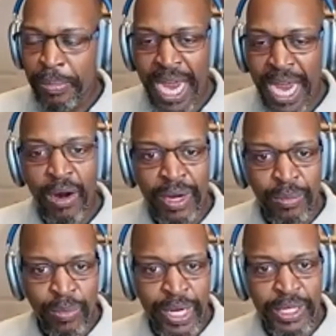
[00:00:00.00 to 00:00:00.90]
the
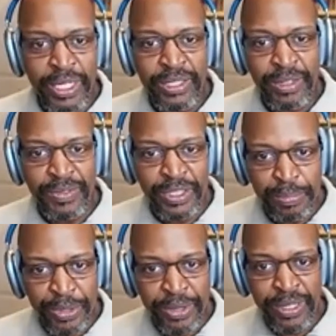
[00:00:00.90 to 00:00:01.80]
power and witness of the
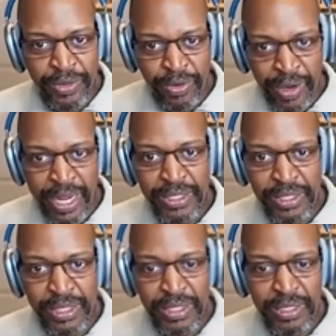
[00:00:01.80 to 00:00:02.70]
Spirit of
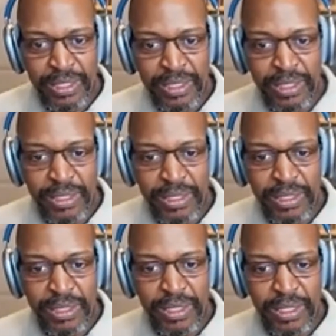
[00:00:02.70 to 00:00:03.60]
Christ.
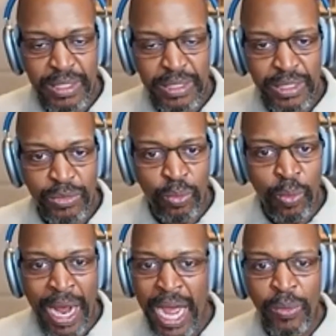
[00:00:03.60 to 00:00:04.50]

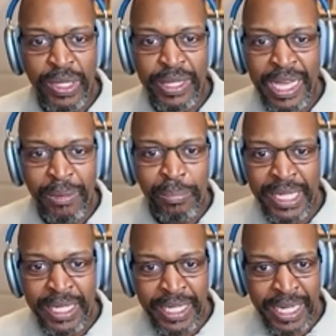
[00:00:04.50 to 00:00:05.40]
Why would they
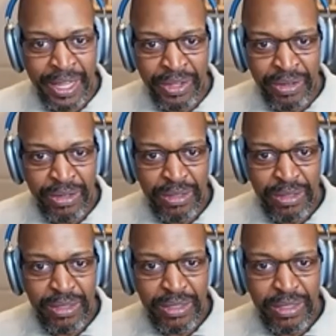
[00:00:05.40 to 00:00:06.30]
be together?
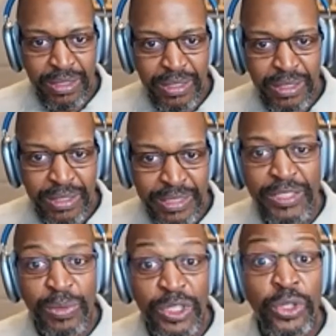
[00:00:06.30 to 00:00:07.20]

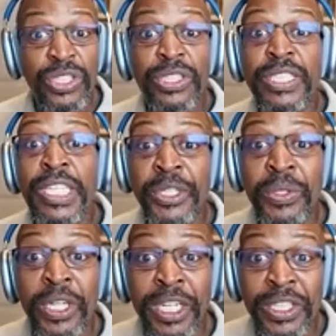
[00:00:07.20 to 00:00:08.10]
That's what you should see
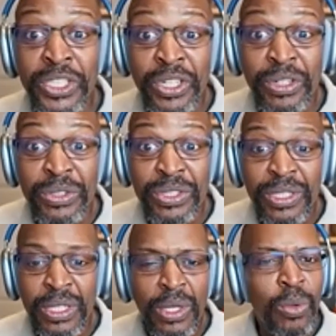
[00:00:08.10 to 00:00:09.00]
when you look at the
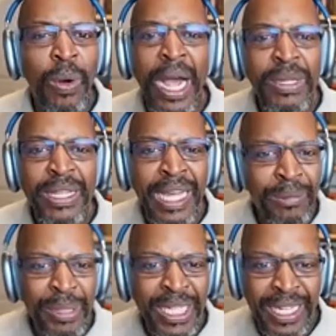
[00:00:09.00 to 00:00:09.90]
church. Why would
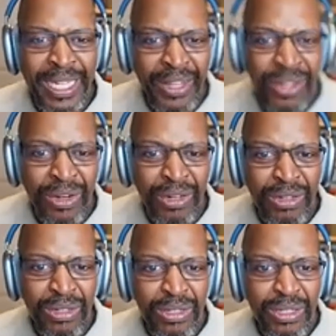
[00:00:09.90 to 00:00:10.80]
they be
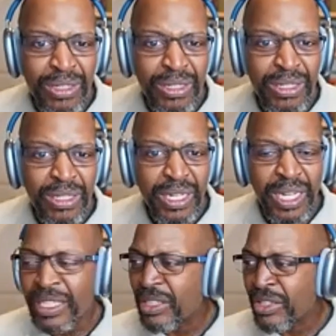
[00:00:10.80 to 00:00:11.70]
together?
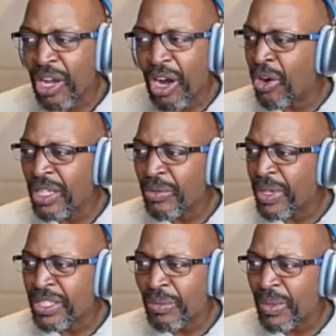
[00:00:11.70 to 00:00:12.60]
It the
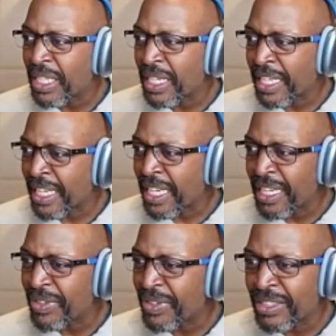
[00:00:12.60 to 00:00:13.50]
only reason we could
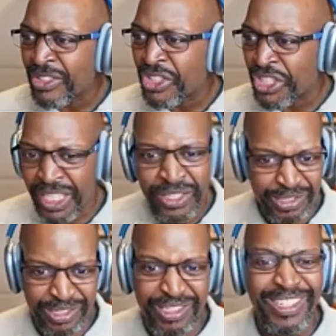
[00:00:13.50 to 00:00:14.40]
give is
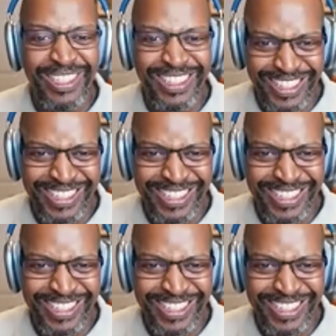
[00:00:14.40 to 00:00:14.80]
Jesus.